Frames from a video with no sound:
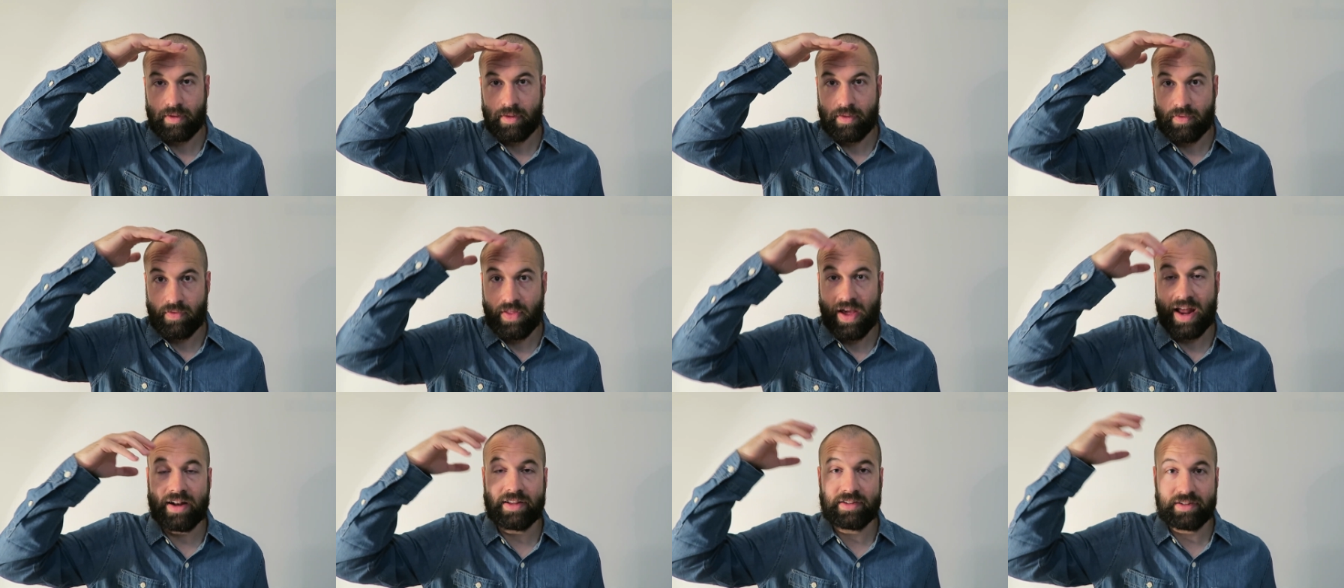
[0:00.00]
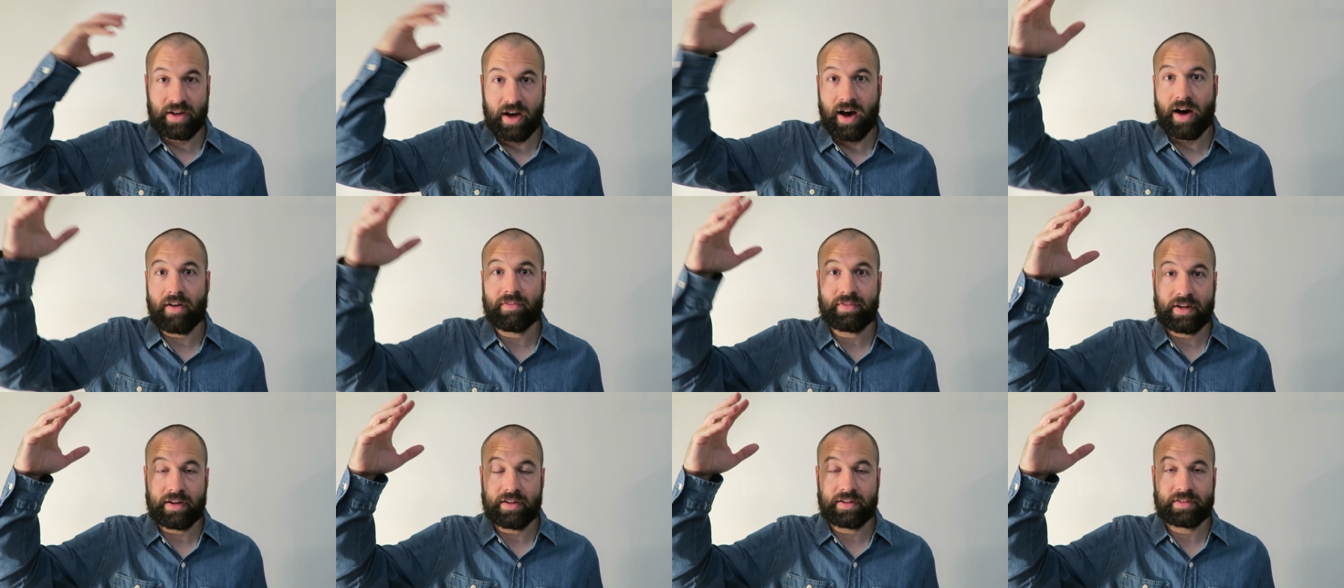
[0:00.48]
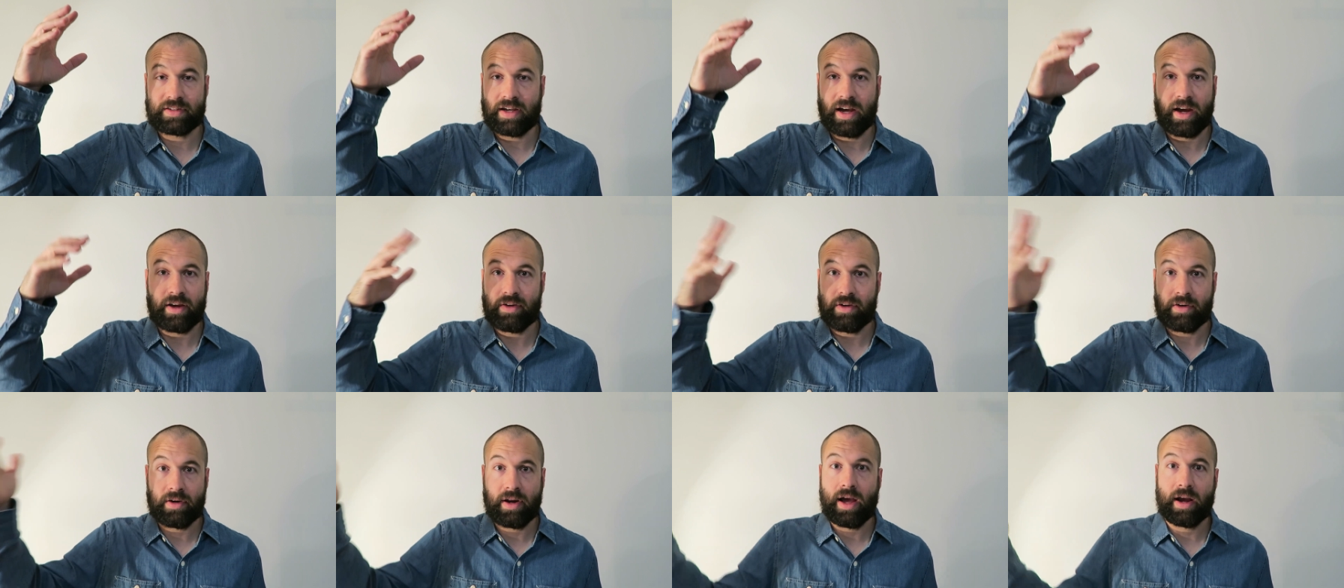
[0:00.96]
that is often a
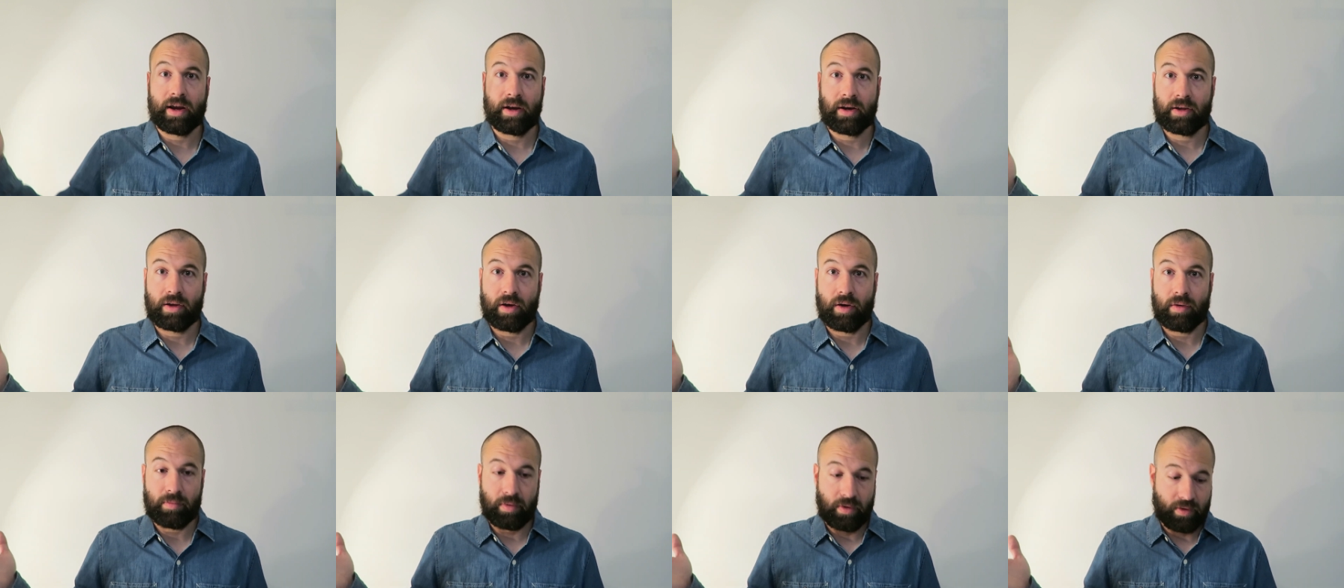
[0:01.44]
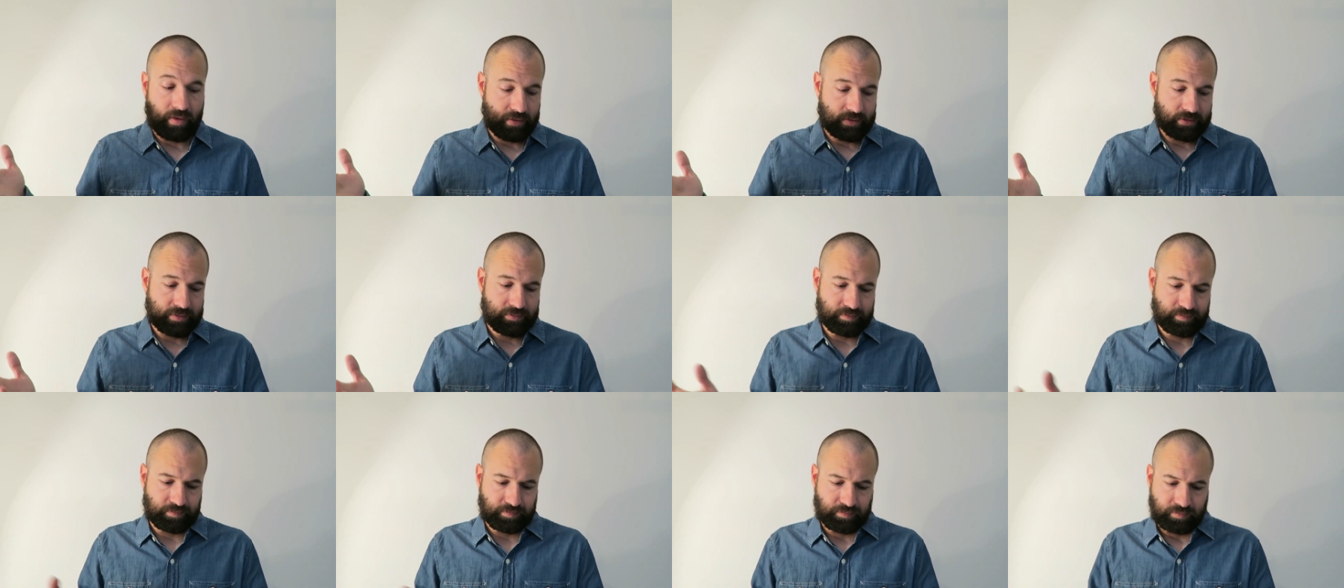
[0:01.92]
sign you're not going to go bald.